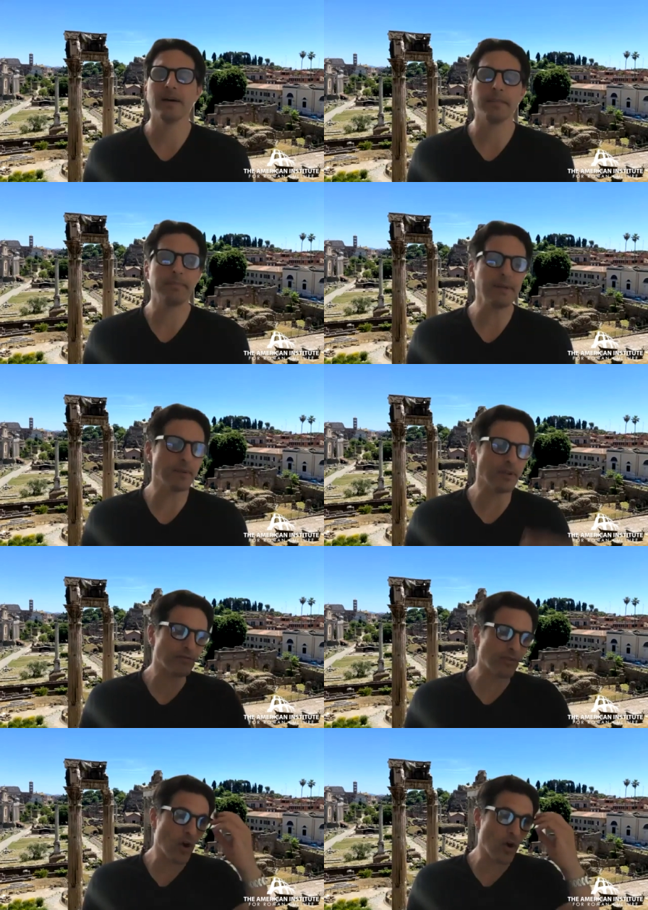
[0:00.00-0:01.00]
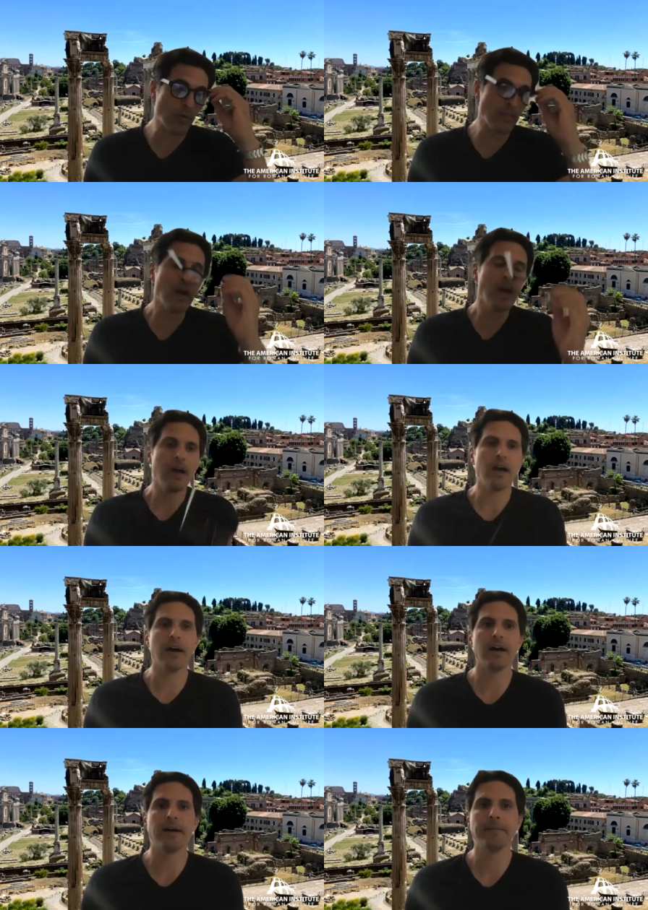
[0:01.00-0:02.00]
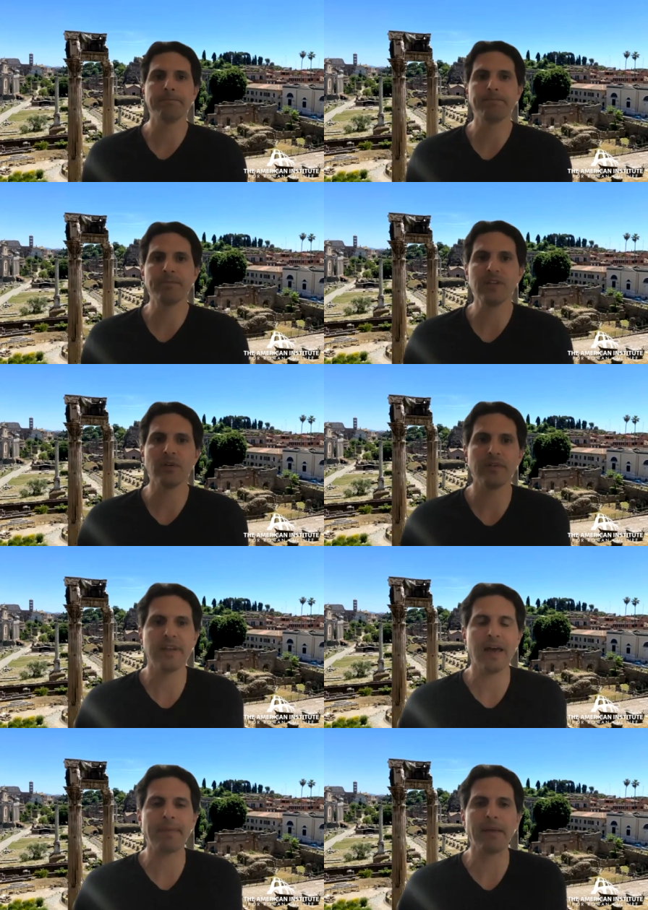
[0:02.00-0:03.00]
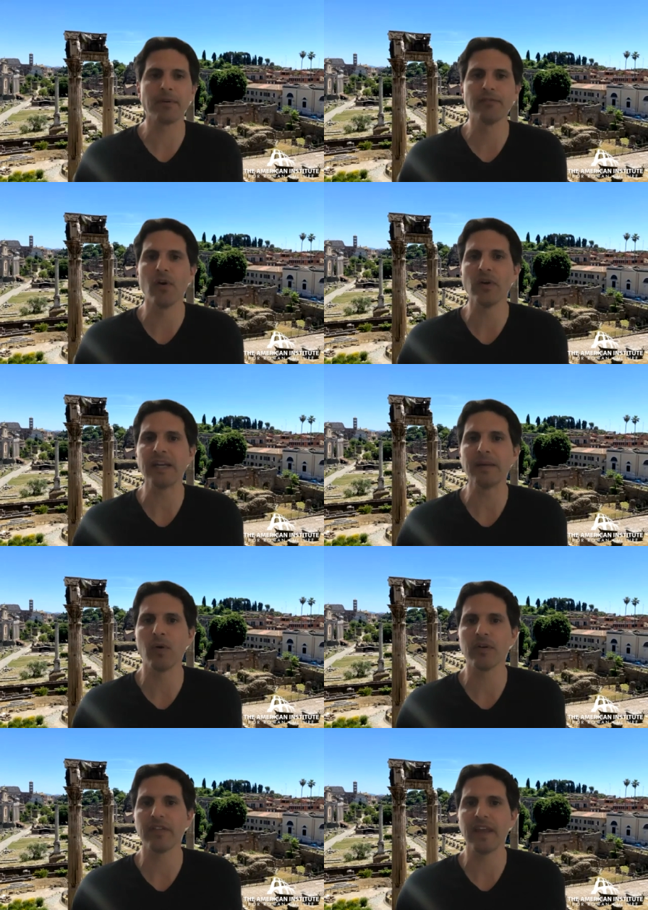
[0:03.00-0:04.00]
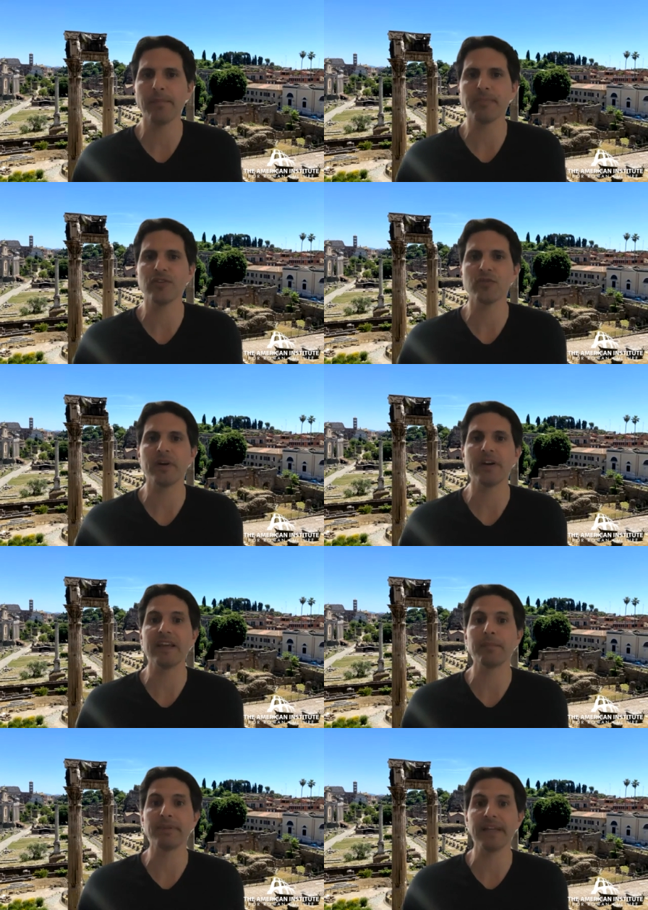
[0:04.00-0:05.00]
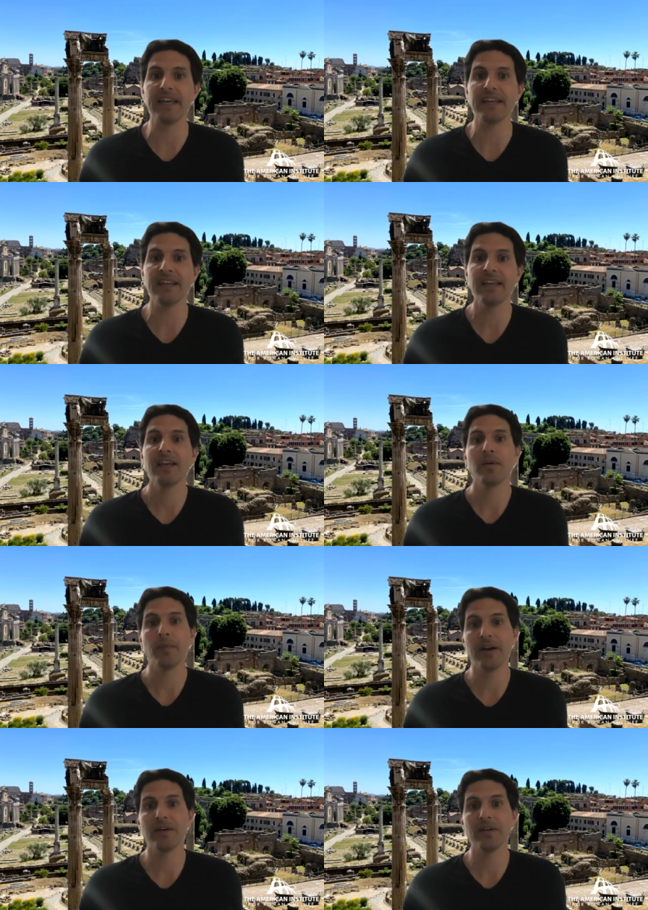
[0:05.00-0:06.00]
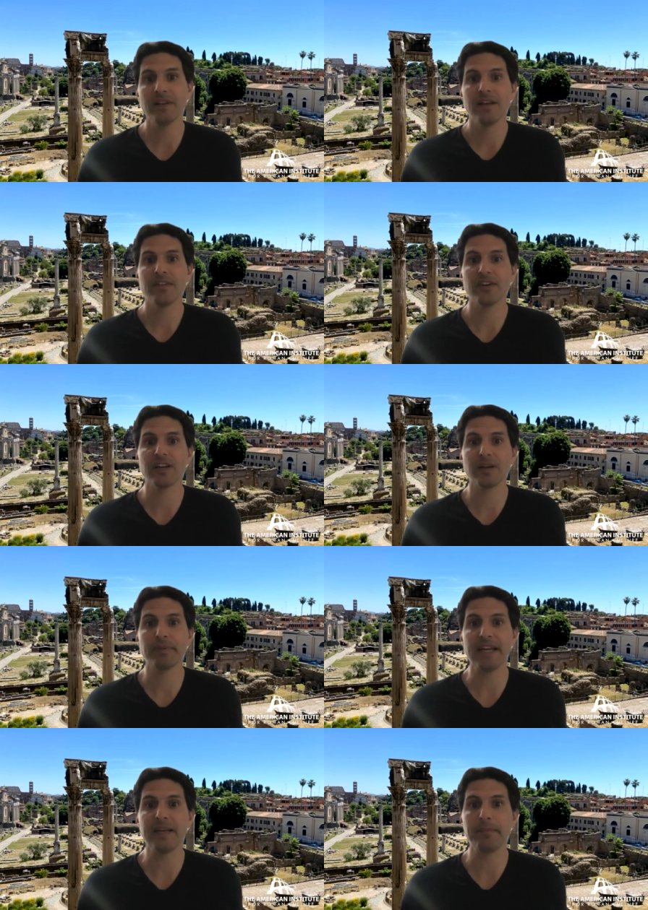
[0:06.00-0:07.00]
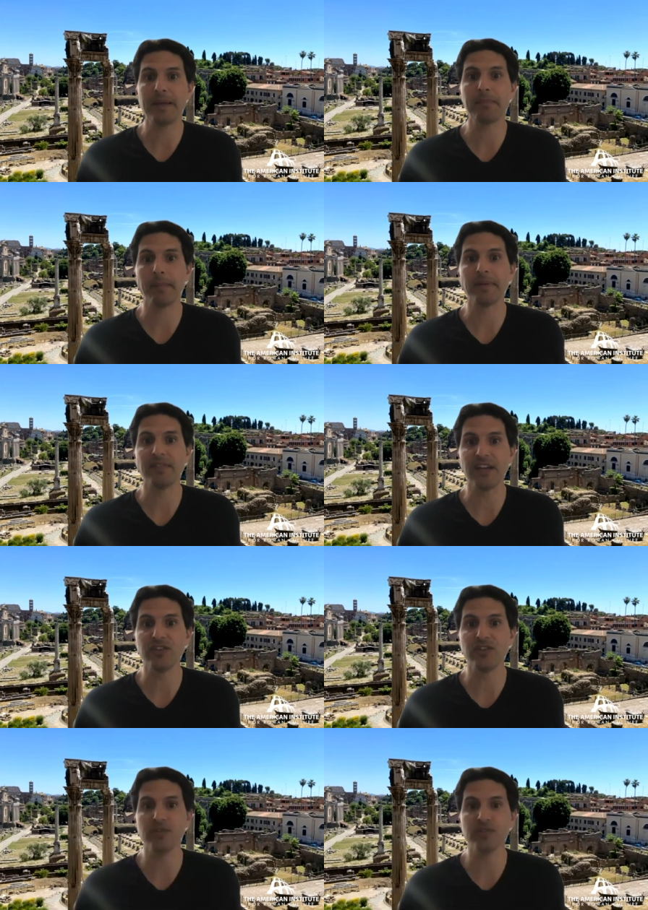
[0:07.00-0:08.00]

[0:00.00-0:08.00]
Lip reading: people of Rome, not being able to vote anymore to the emperors, where do they complain? Well, they're going to complain in big public venues